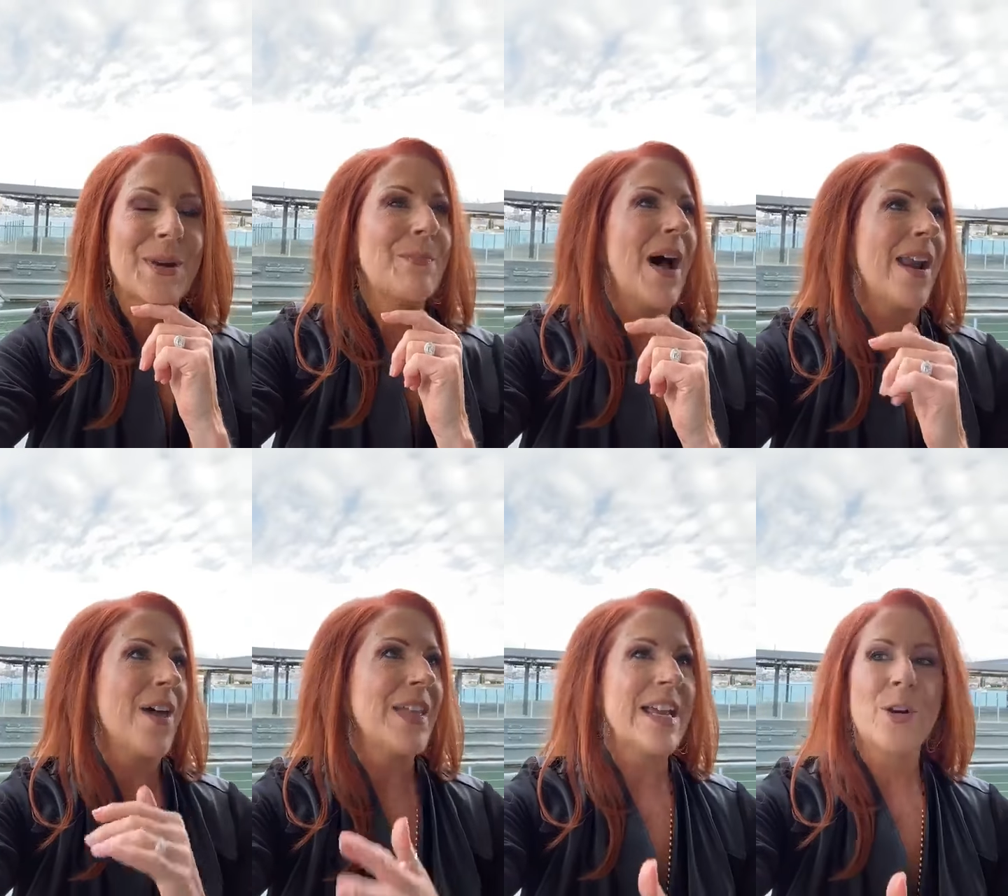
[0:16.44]
We bought
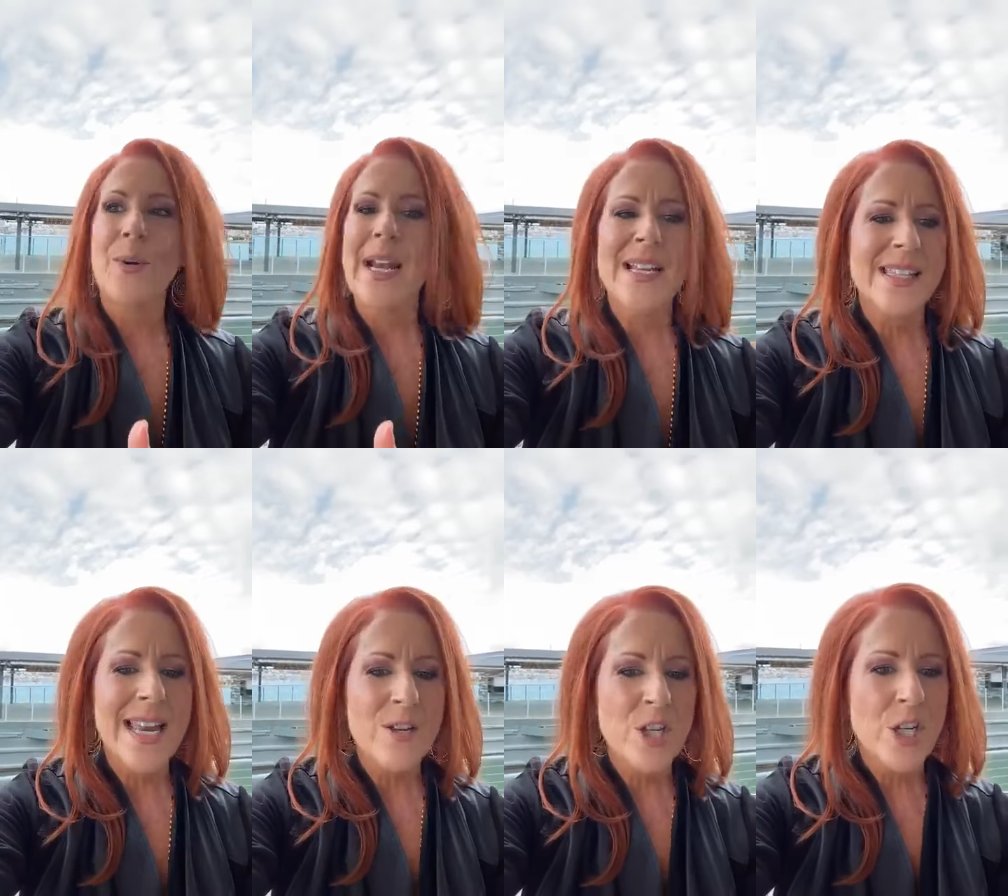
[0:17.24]
all the ingredients.
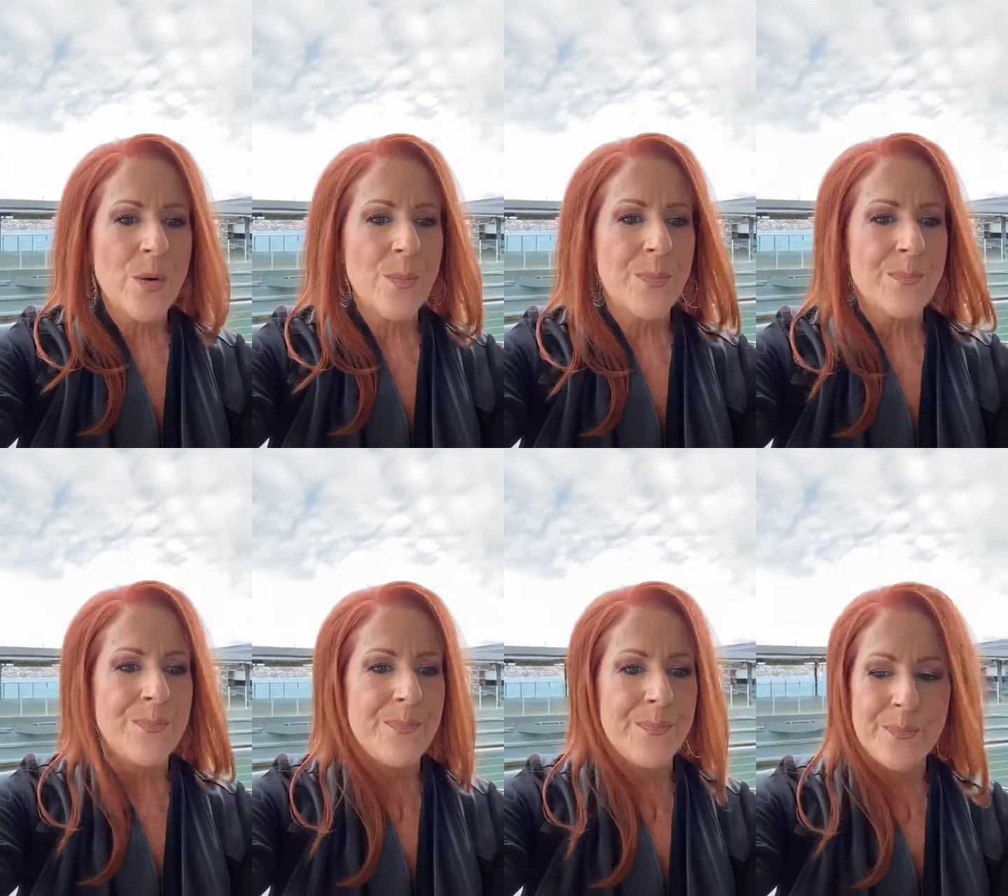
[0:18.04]
Now, do you
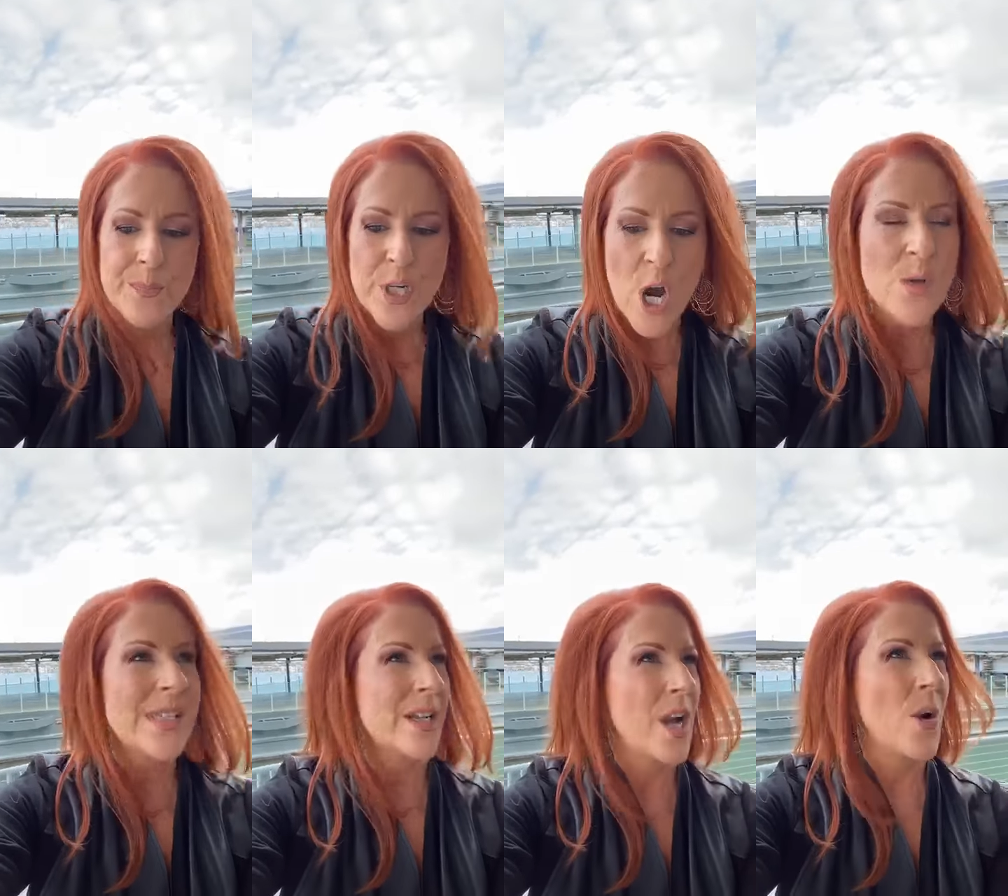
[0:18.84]

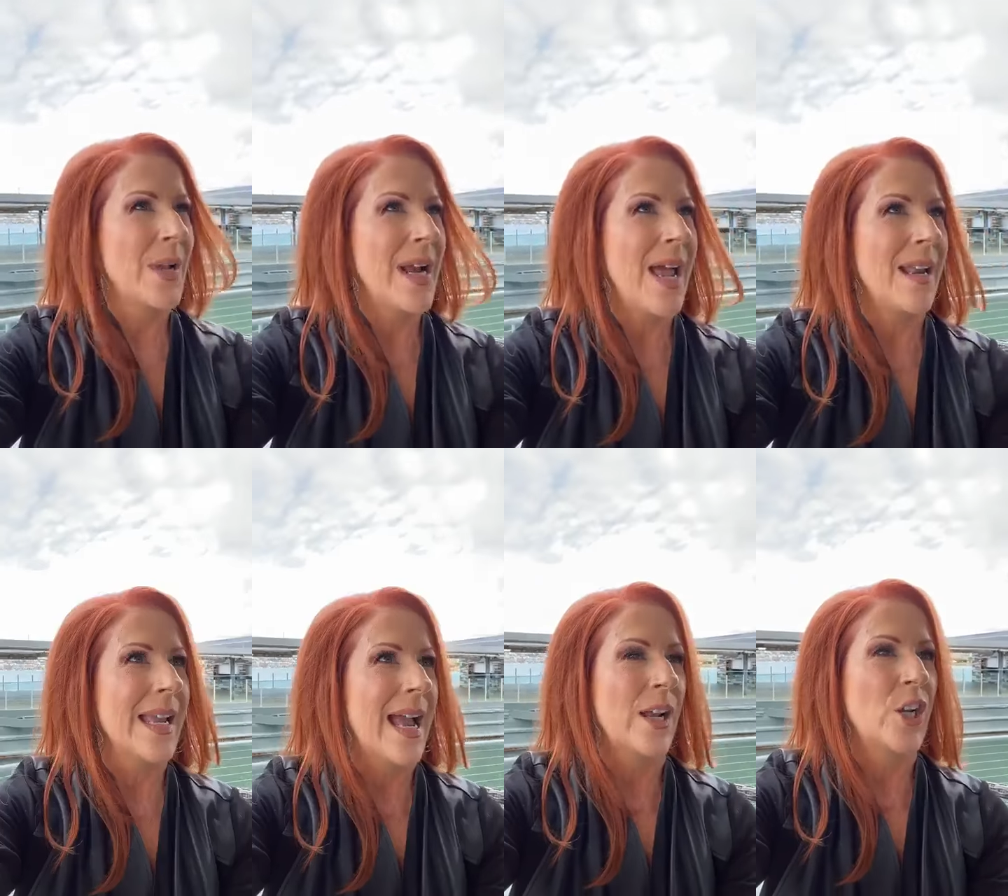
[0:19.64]
toast the coconut,
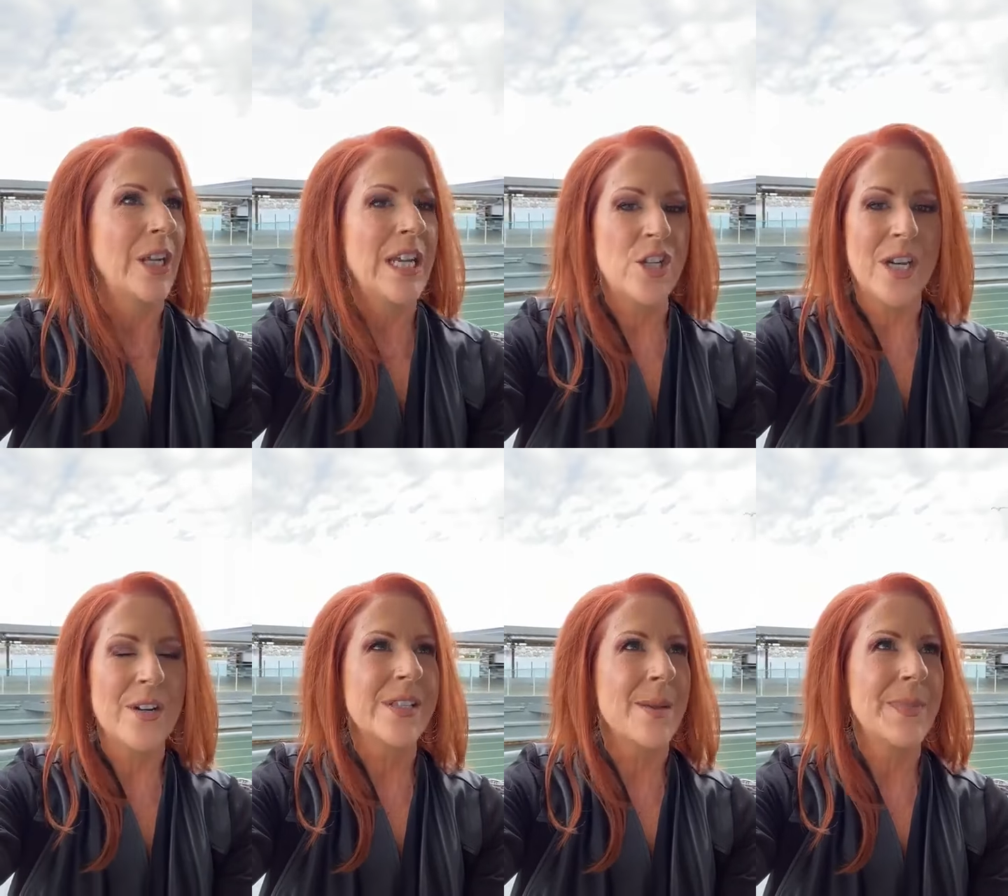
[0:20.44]
like on a cookie sheet
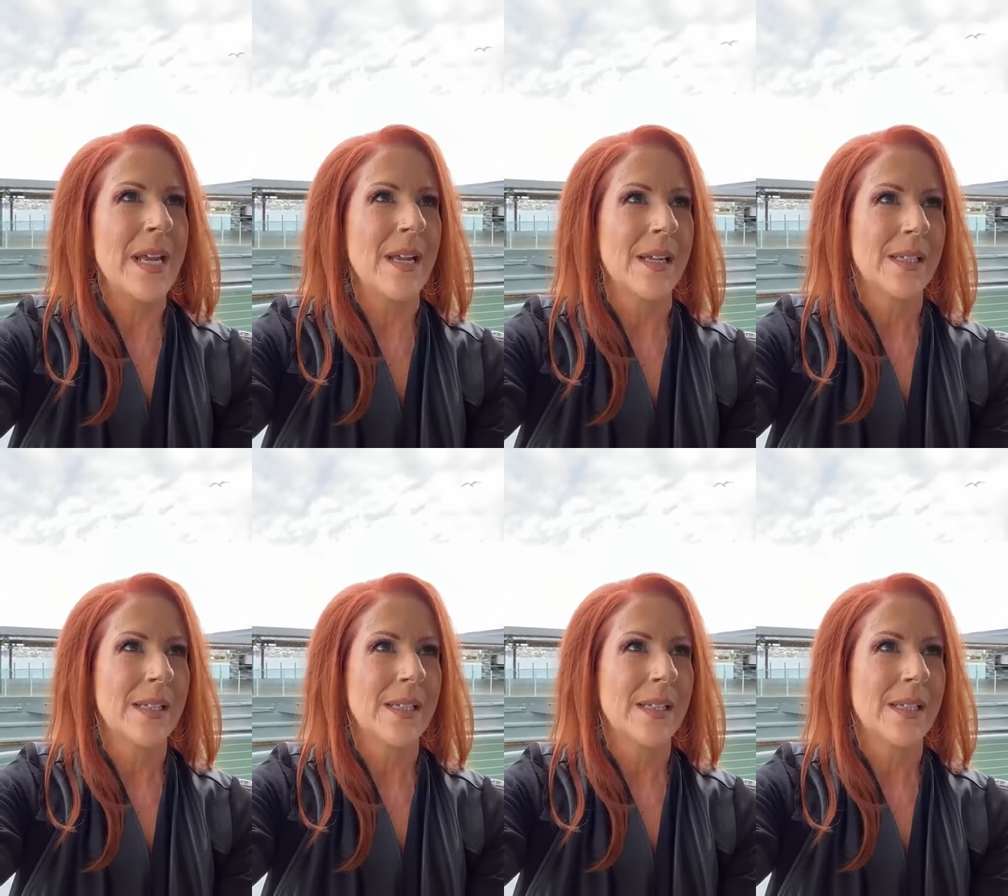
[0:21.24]
or something?